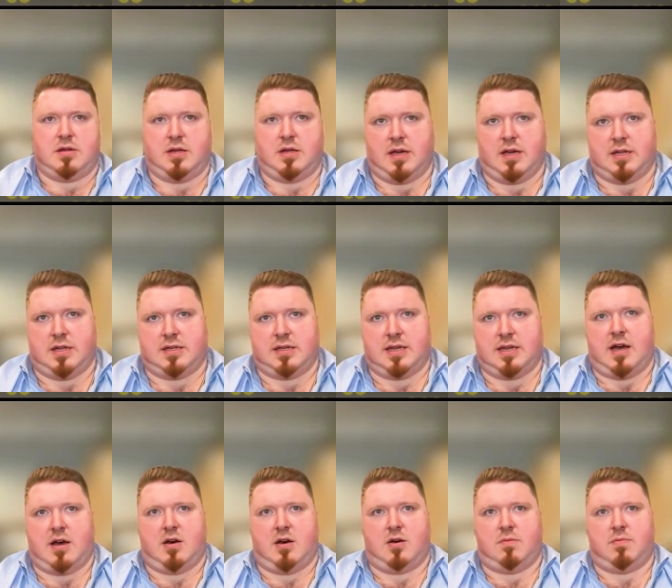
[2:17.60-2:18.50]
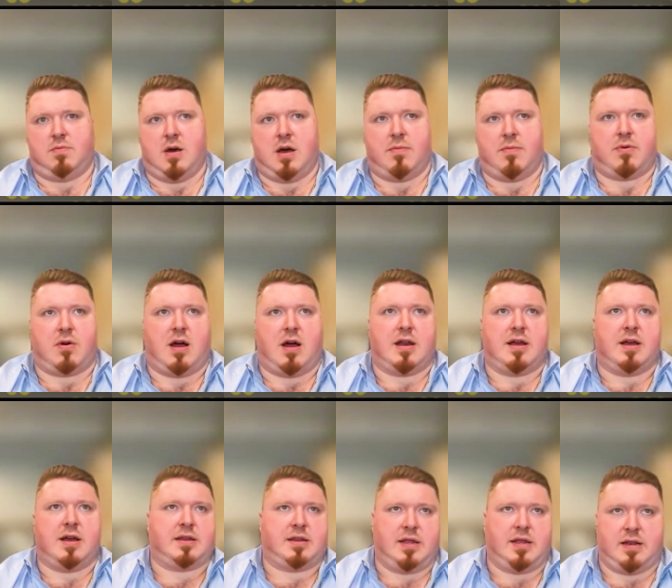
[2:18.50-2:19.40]
to sell a
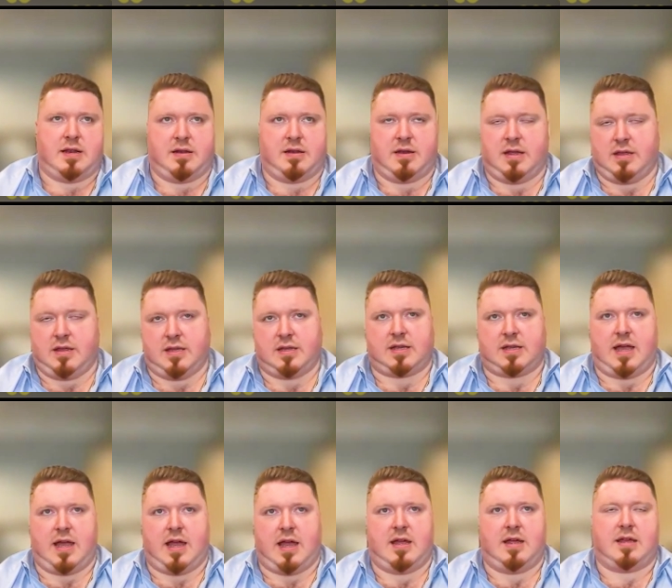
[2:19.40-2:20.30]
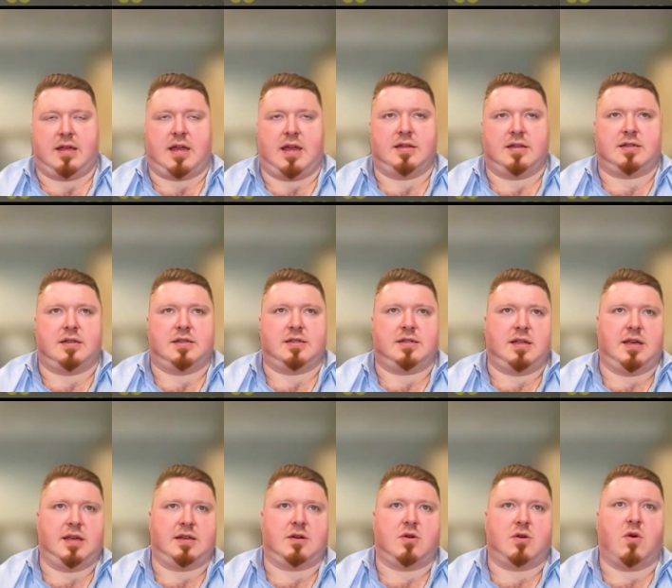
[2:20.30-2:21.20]
product? And in this case, let's
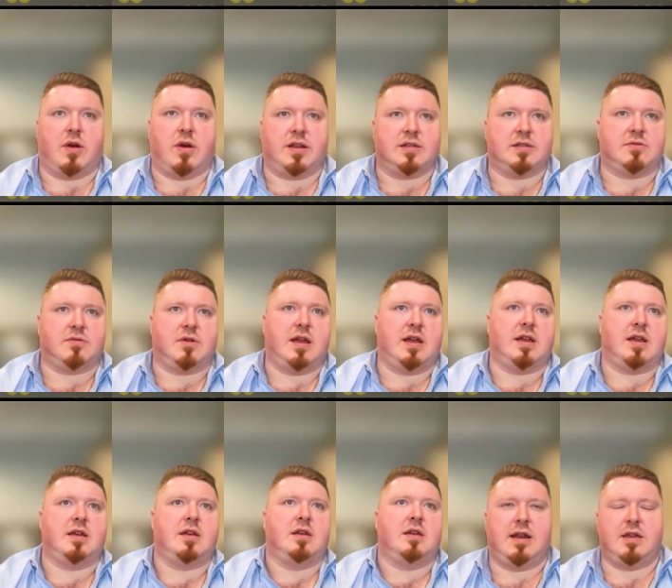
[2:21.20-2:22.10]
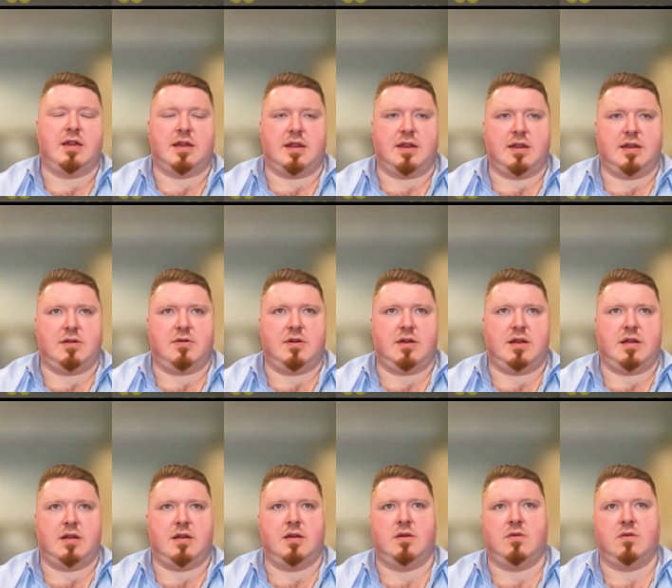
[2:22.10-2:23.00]
say coins, right? How do you get into
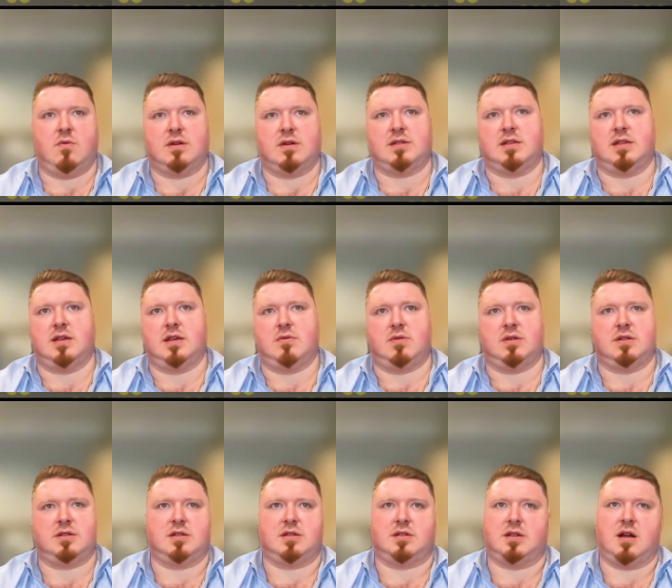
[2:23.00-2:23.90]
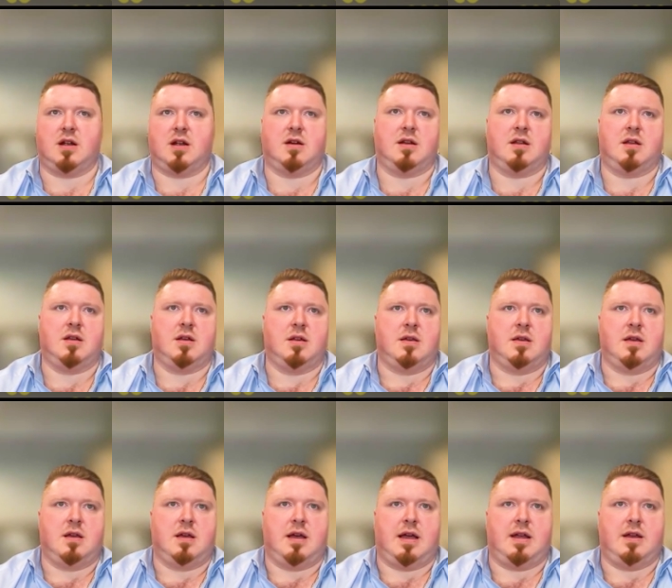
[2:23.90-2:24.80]
it? What's the start?
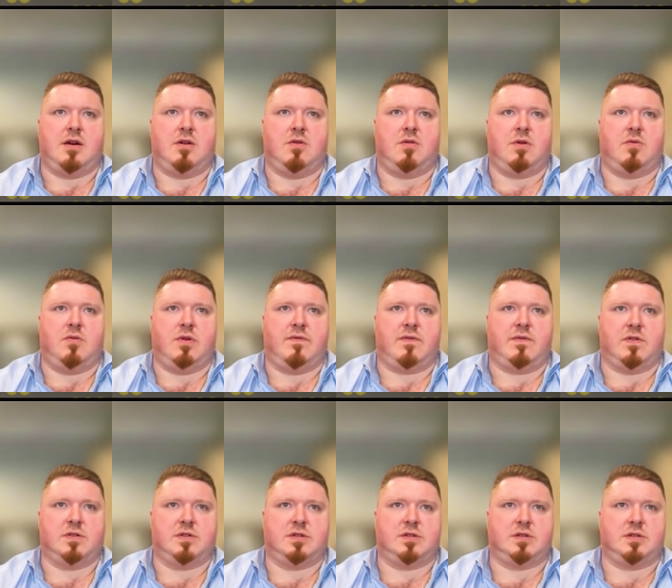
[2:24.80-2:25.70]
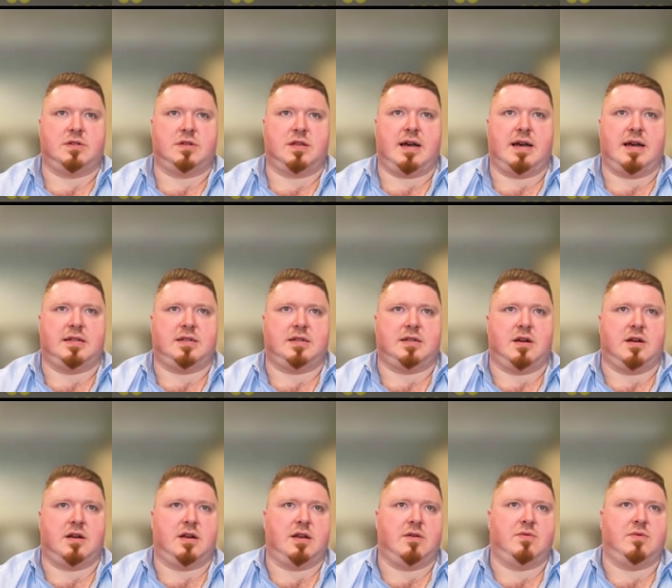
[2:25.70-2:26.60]
I know when we first got
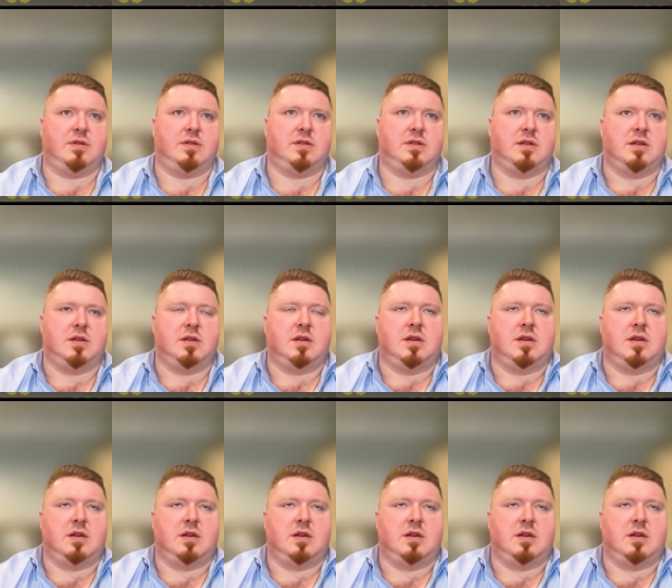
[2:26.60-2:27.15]
started, it was